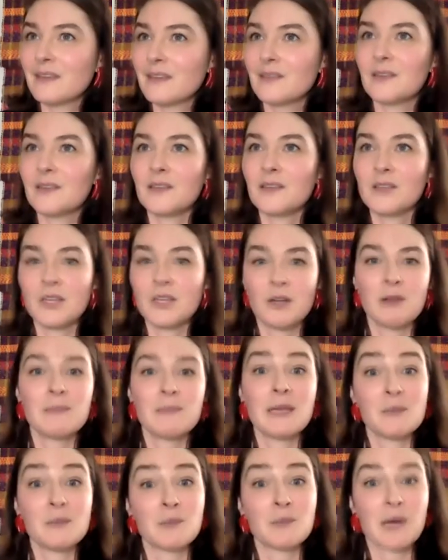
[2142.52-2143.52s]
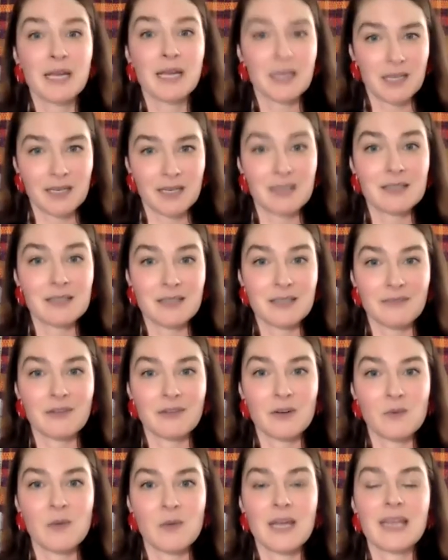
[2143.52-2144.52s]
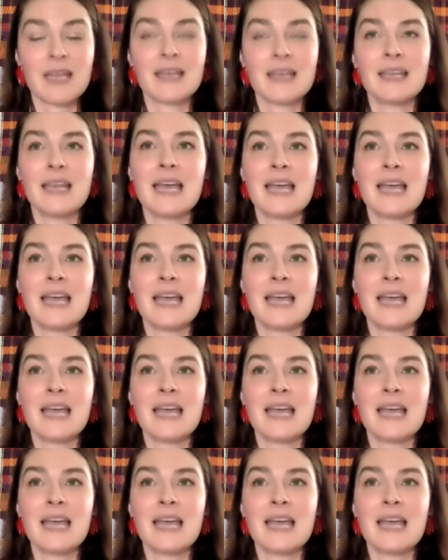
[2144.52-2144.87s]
you know, it may break in a different way.